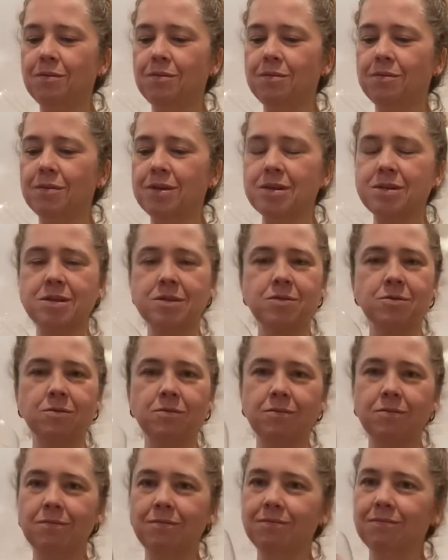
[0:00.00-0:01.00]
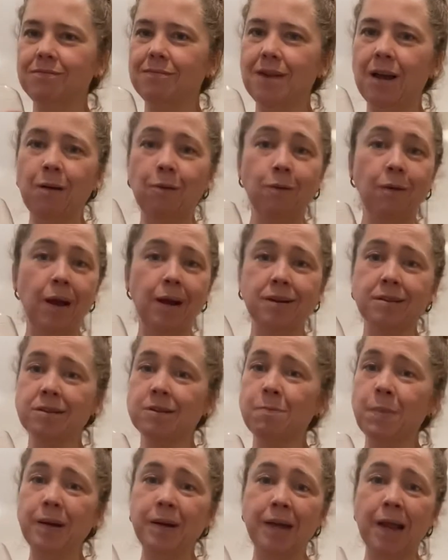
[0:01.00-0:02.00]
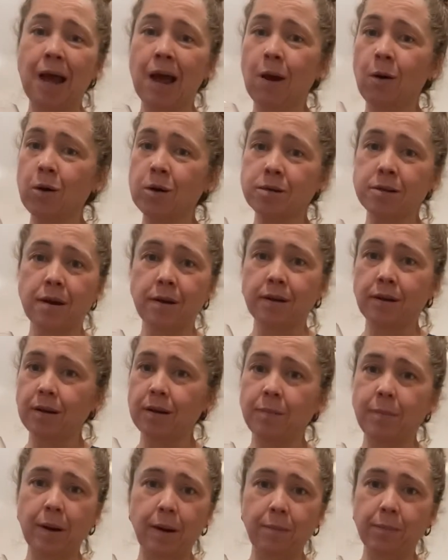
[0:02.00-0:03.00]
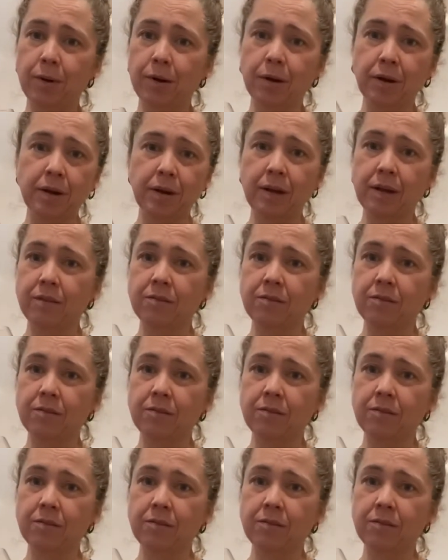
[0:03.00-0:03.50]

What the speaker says: this is, I could spend an hour talking about Burgundy.